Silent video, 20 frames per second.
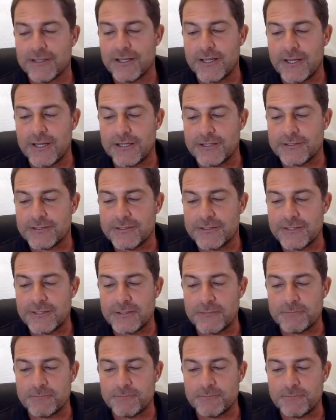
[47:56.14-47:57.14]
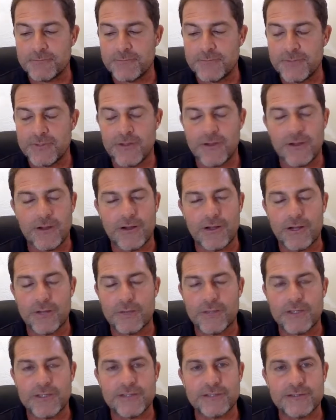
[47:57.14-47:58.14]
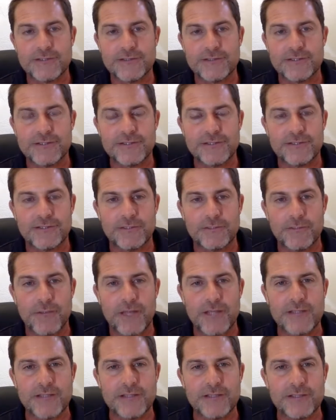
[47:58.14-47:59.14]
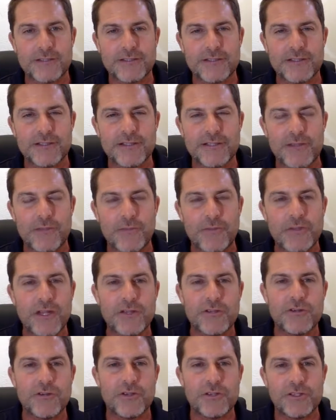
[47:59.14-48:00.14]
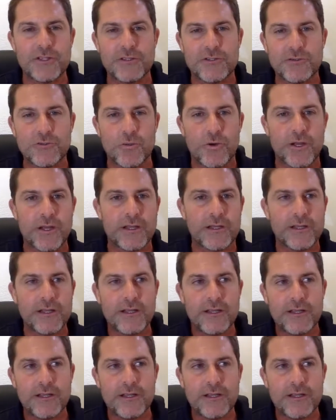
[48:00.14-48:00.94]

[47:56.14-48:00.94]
And I mean, it's just amazing. It's something that you can enjoy.